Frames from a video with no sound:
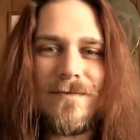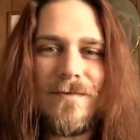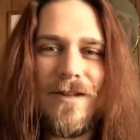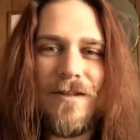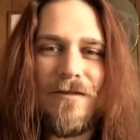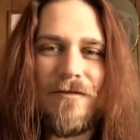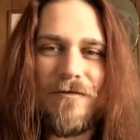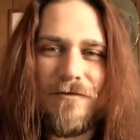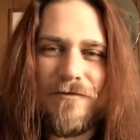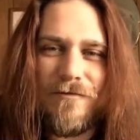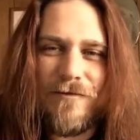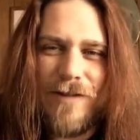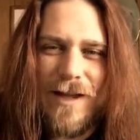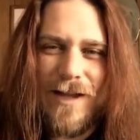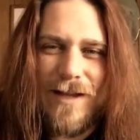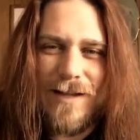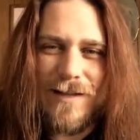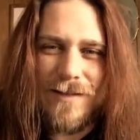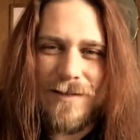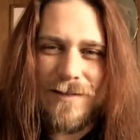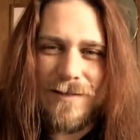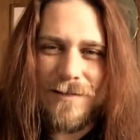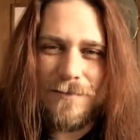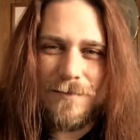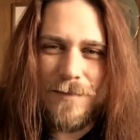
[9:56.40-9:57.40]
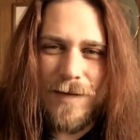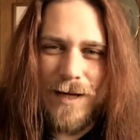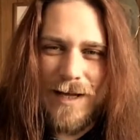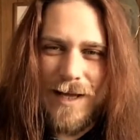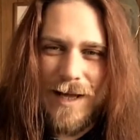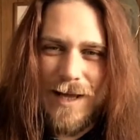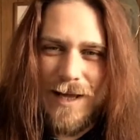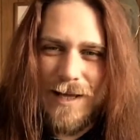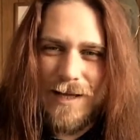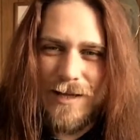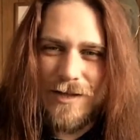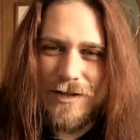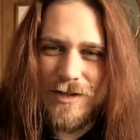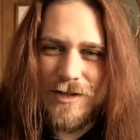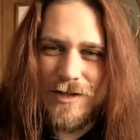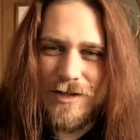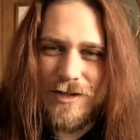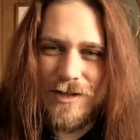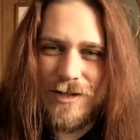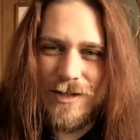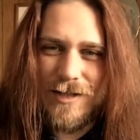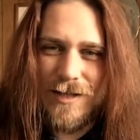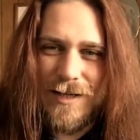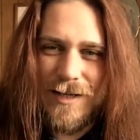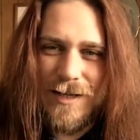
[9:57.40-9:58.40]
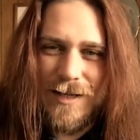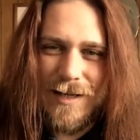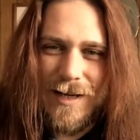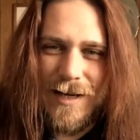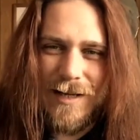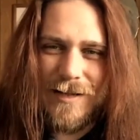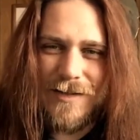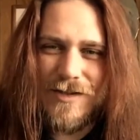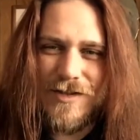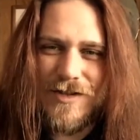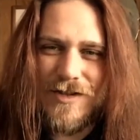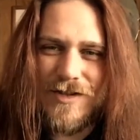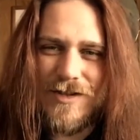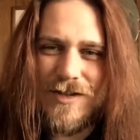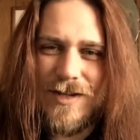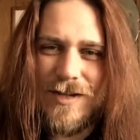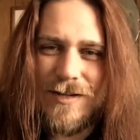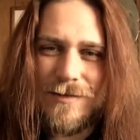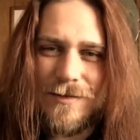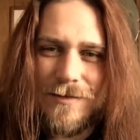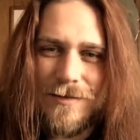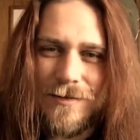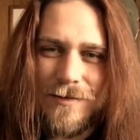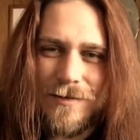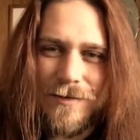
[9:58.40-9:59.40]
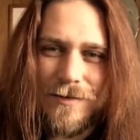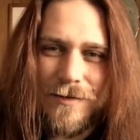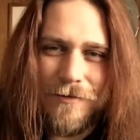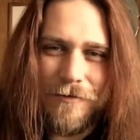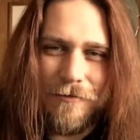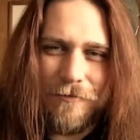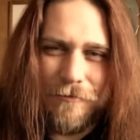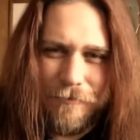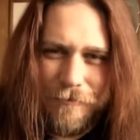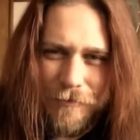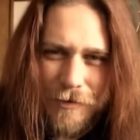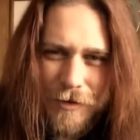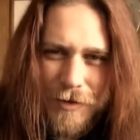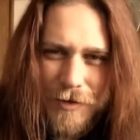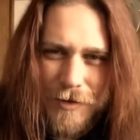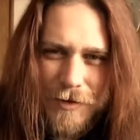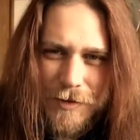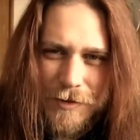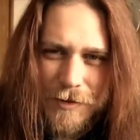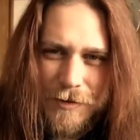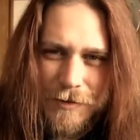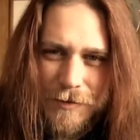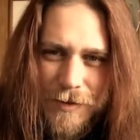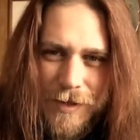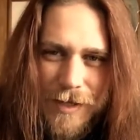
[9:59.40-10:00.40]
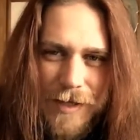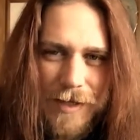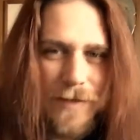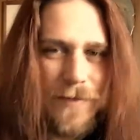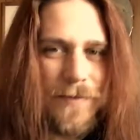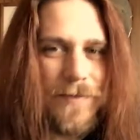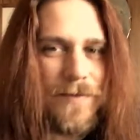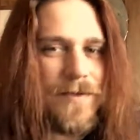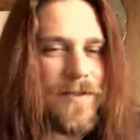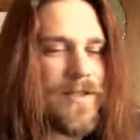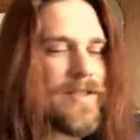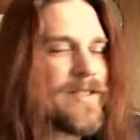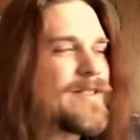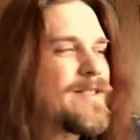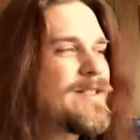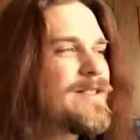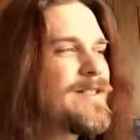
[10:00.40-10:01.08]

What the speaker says: fed by ash and cinder and fertile ground.